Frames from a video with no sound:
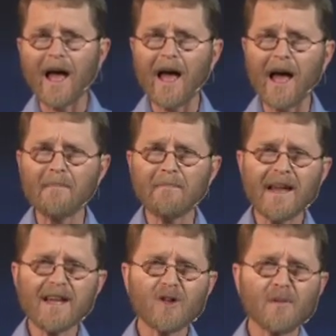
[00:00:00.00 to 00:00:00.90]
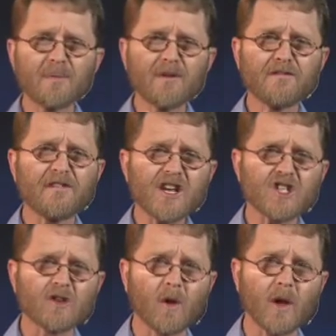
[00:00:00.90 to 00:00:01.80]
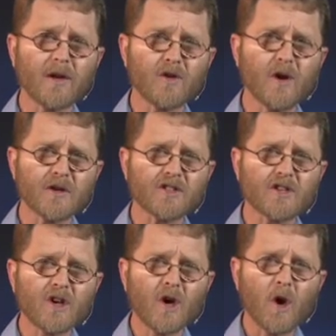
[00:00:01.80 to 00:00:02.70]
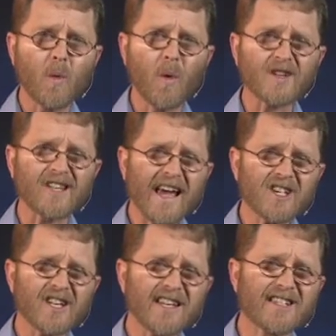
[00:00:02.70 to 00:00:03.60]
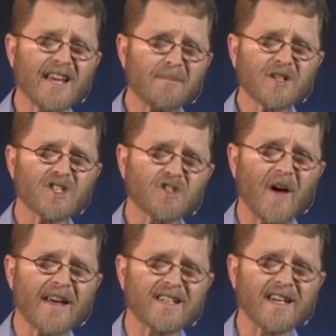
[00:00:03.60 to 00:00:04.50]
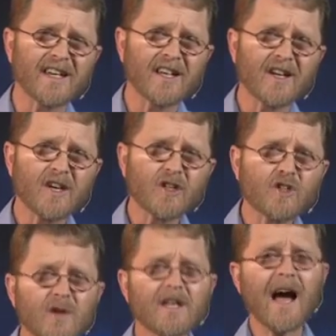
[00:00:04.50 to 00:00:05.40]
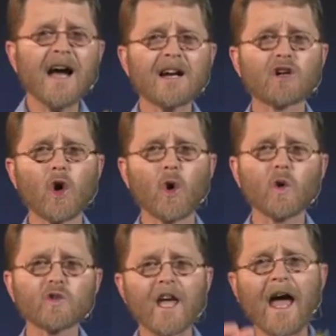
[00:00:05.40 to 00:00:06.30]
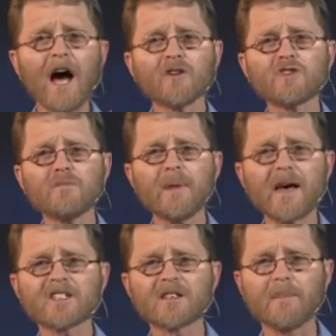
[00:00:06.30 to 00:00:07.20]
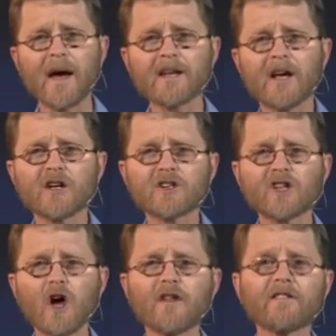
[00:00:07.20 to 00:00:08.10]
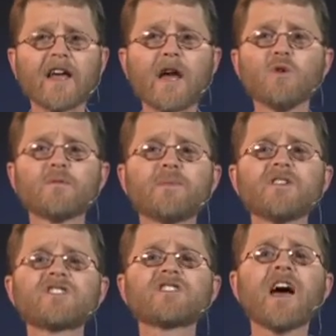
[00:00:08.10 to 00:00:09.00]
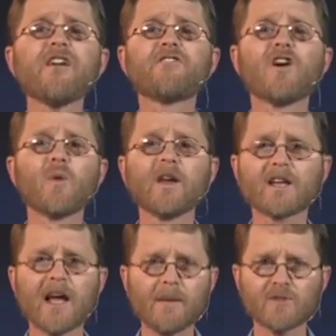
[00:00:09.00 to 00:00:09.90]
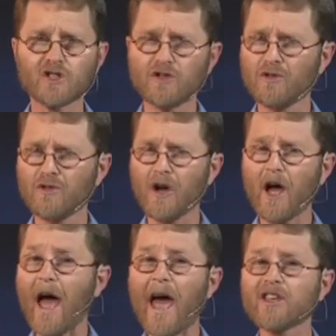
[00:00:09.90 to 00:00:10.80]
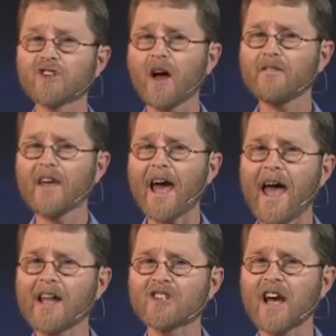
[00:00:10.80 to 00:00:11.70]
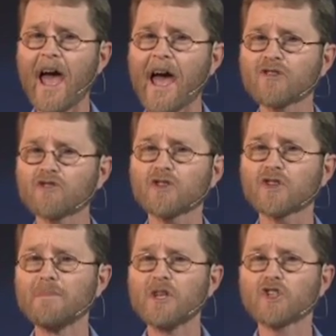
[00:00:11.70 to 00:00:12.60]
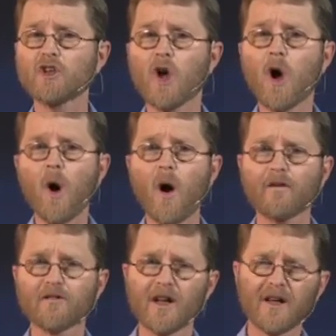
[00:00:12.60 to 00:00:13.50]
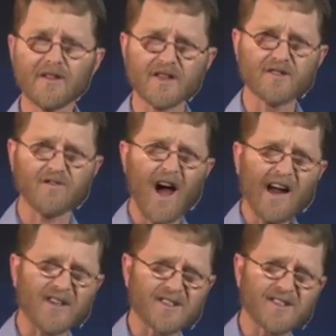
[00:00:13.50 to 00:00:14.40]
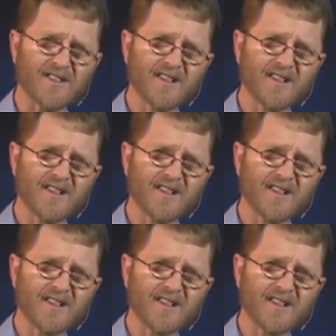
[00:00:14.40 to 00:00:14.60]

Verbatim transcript: a medical professional, a nurse, was actually demonstrating to young girls how to masturbate so that they would be safer when it comes to HIV, AIDS, and transmission of this virus.